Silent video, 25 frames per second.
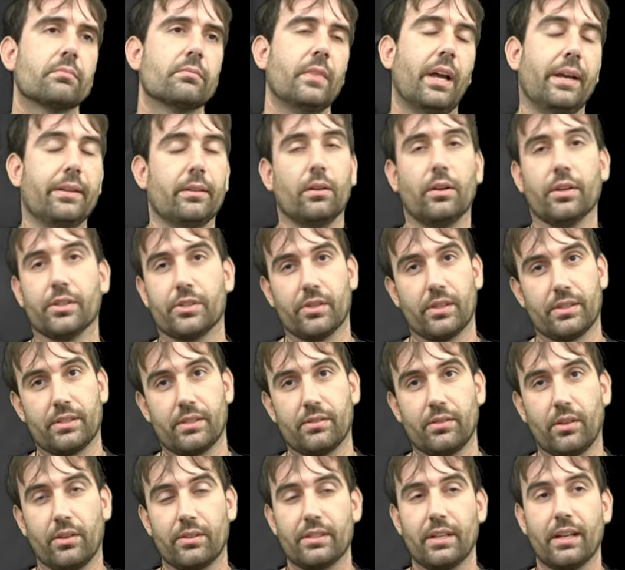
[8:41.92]
not larger as
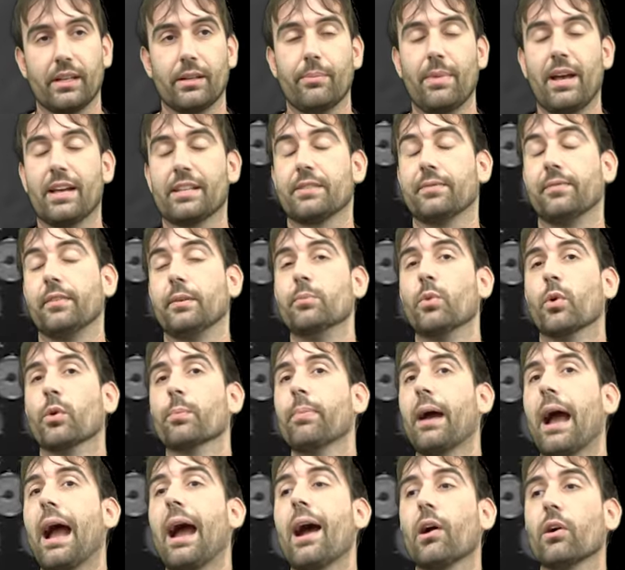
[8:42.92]
it turns out, a massively more
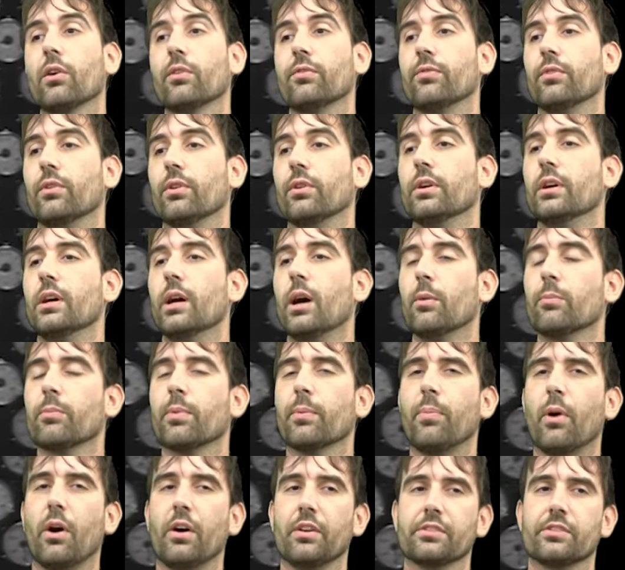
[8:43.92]
powerful
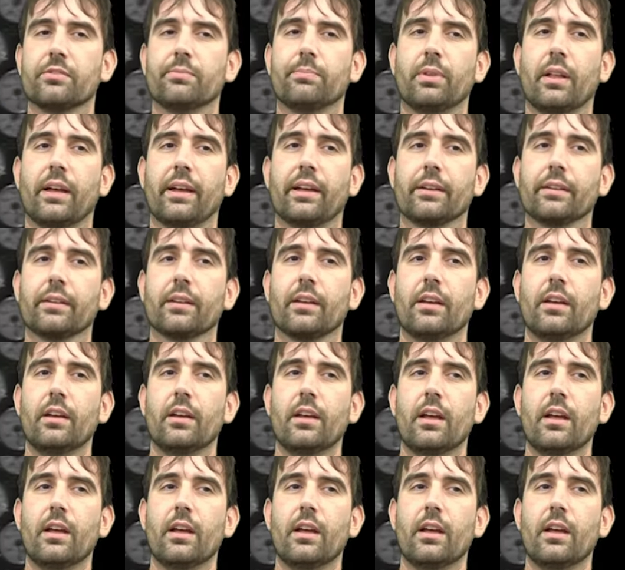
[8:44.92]
propulsive plant.